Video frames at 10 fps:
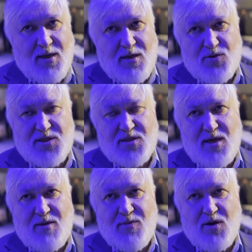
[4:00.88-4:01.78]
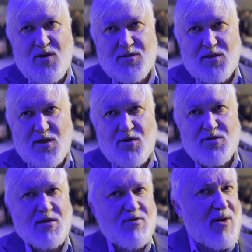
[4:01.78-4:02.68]
using them also in the
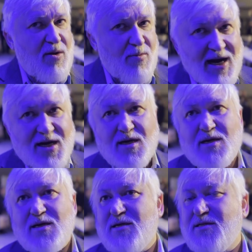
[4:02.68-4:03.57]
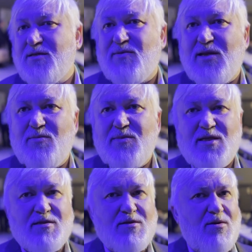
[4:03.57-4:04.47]
context of biomarker
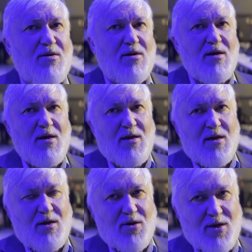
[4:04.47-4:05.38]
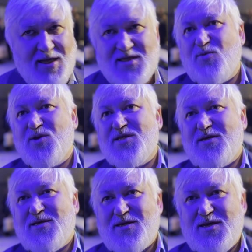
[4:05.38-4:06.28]
development or correlating with
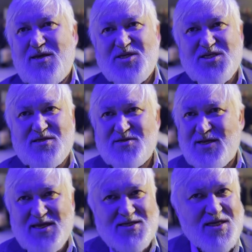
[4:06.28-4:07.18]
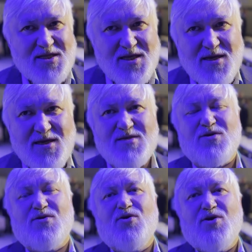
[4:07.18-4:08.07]
imaging like CTs
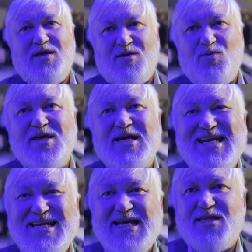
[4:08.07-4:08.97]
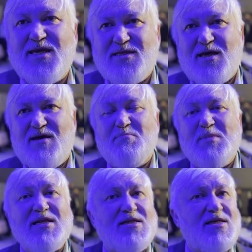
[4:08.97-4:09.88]
or correlating with the clinical data and
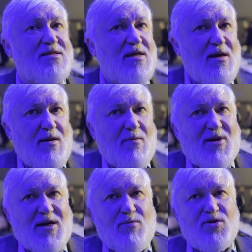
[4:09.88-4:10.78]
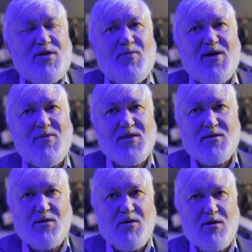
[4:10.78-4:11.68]
build this
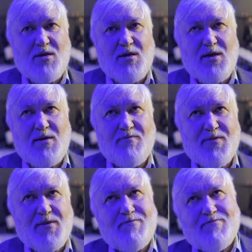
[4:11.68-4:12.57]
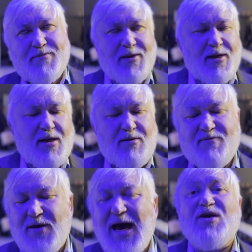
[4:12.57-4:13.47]
multi-parametric or kind
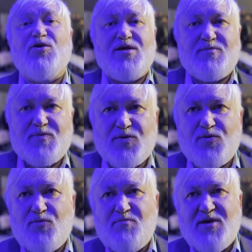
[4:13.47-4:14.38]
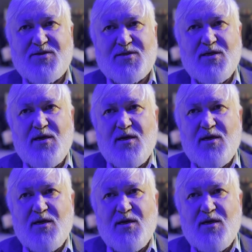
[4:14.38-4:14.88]
of algorithm to better